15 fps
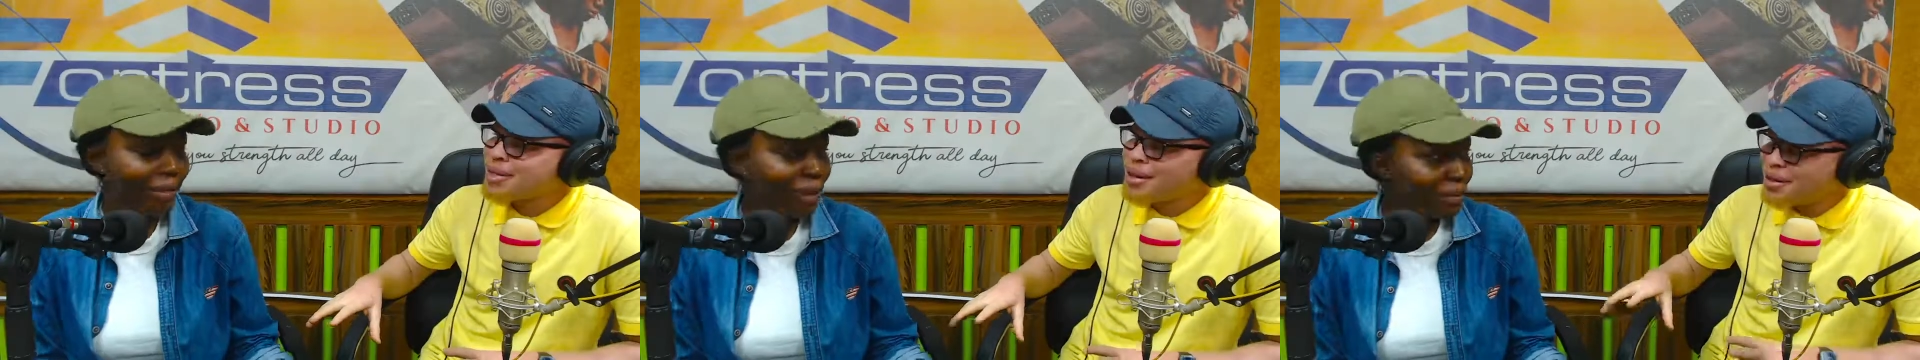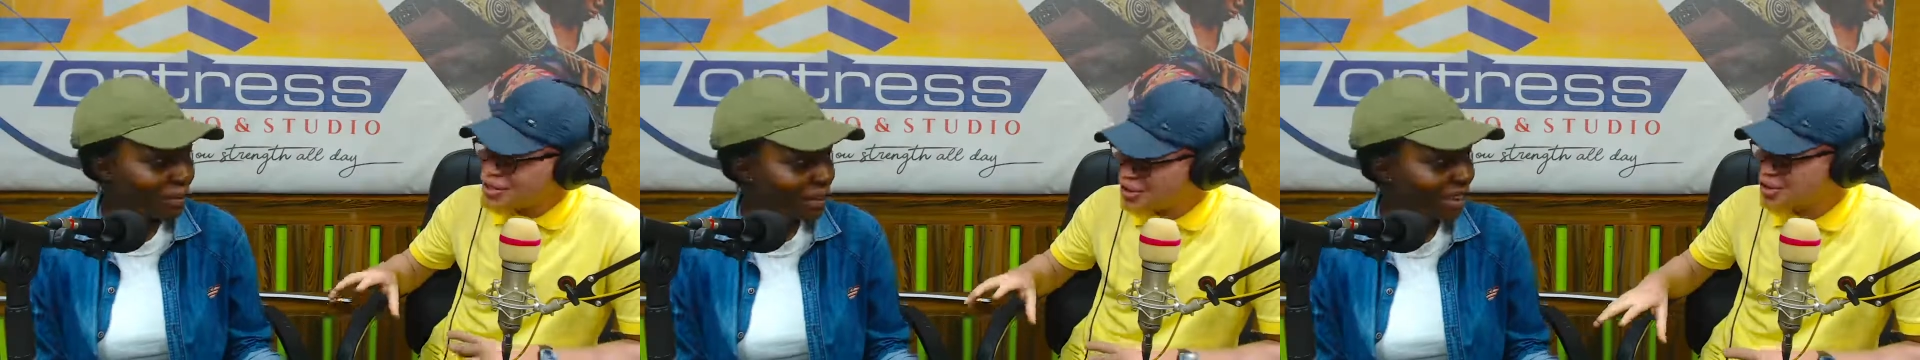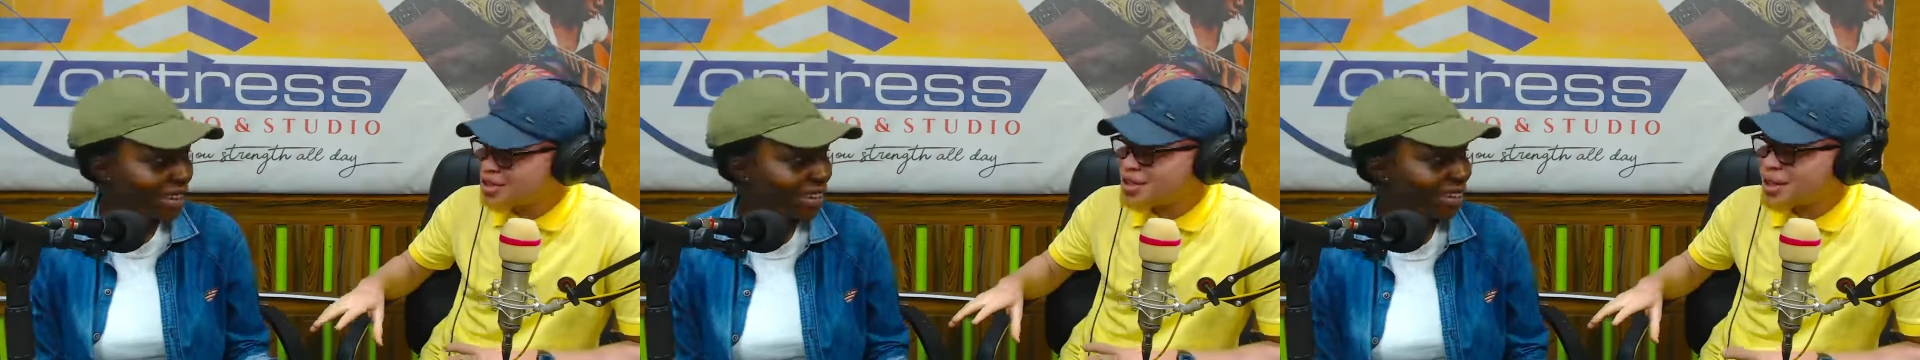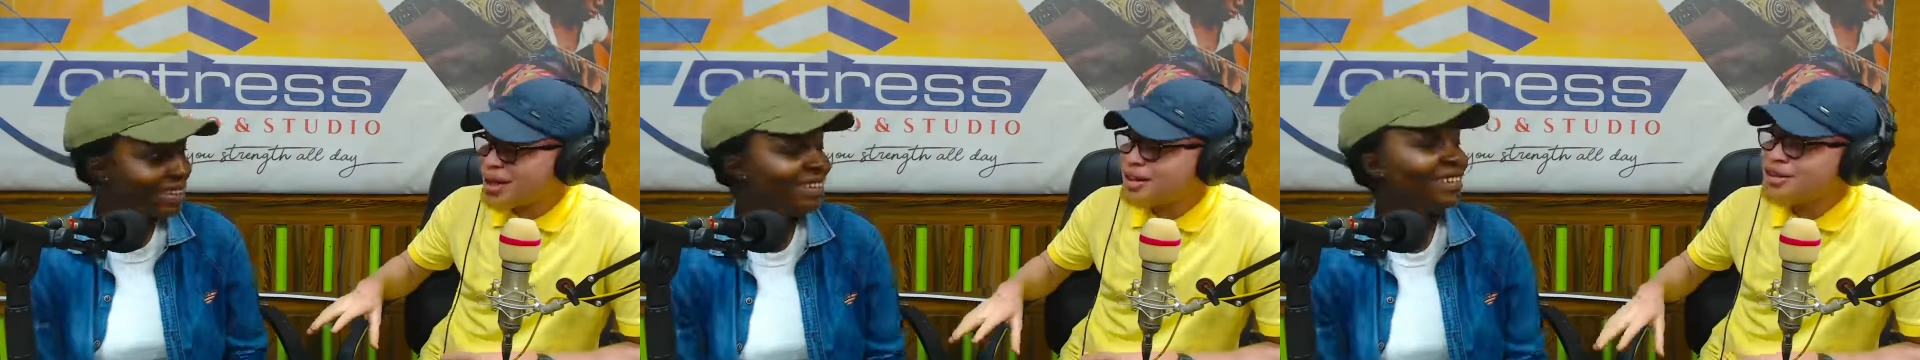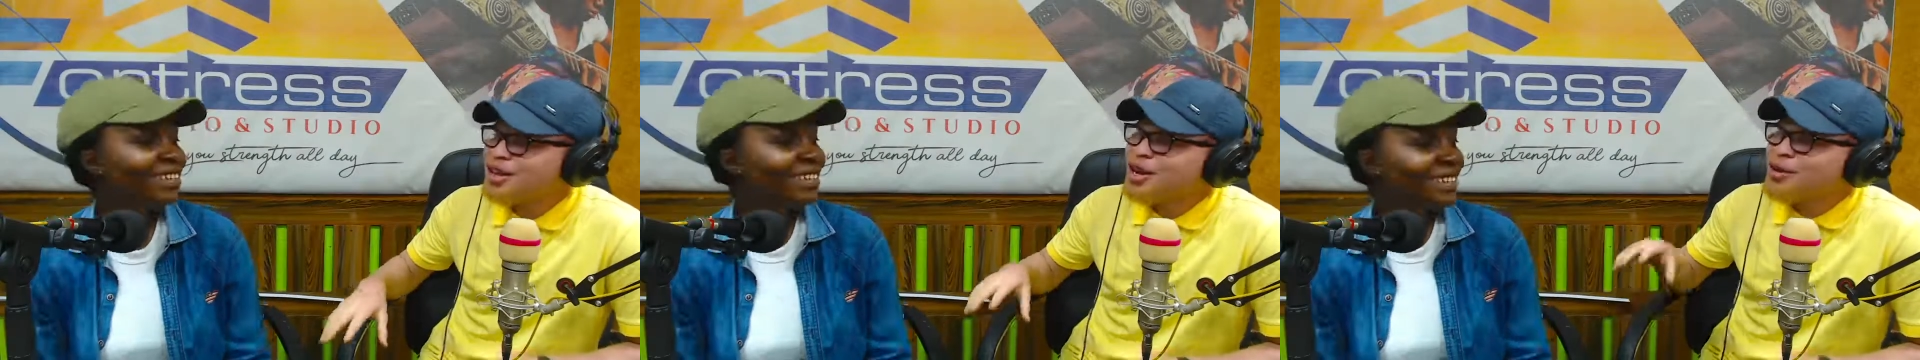Speaker 1: You understand?
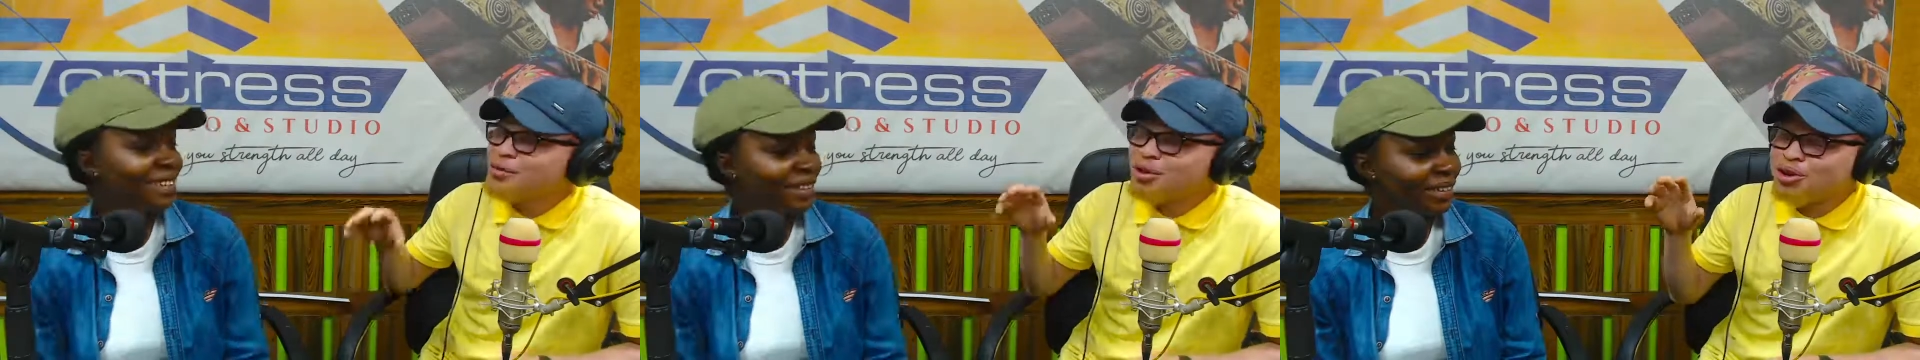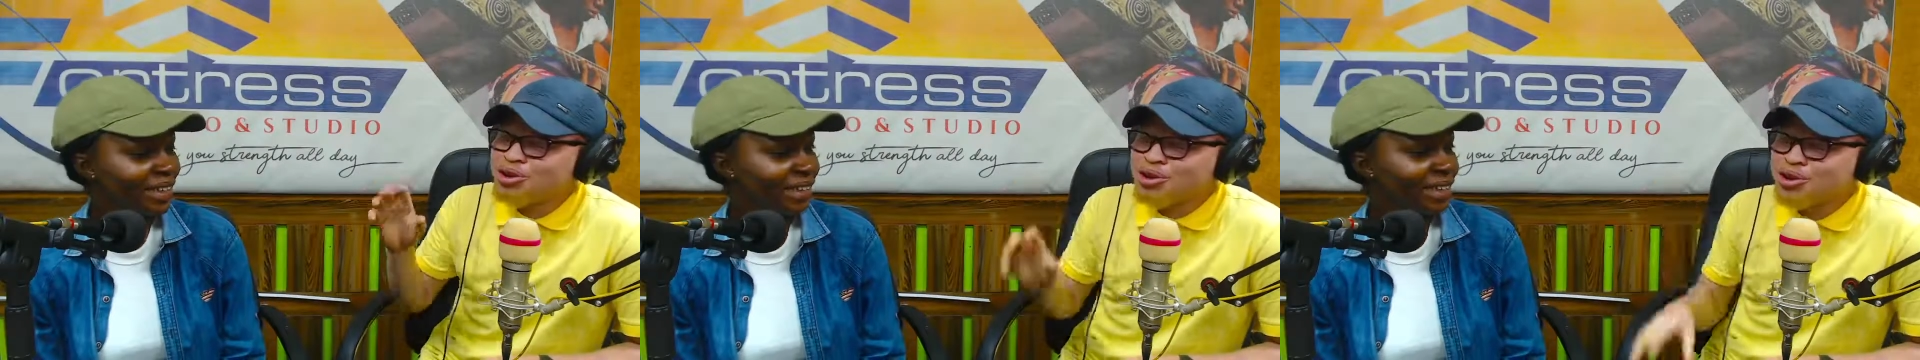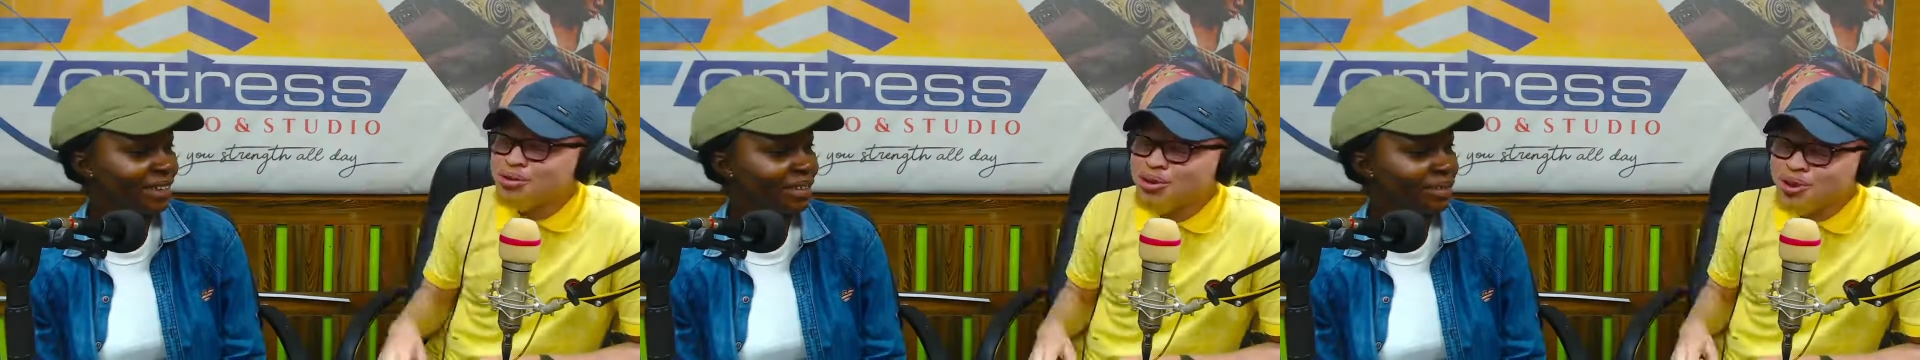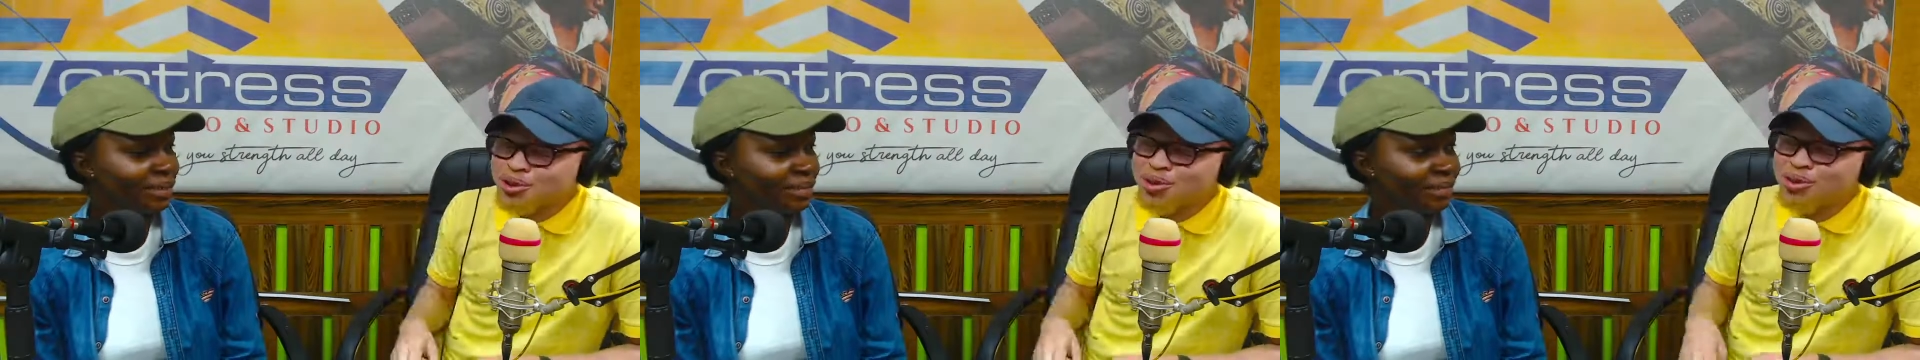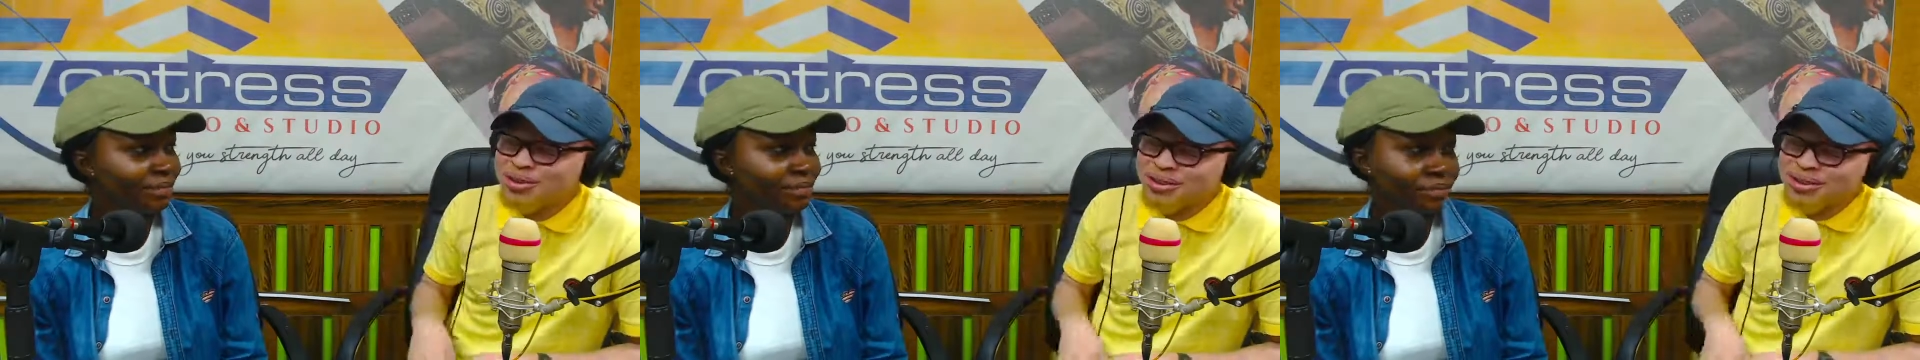But okay. Truth to be told,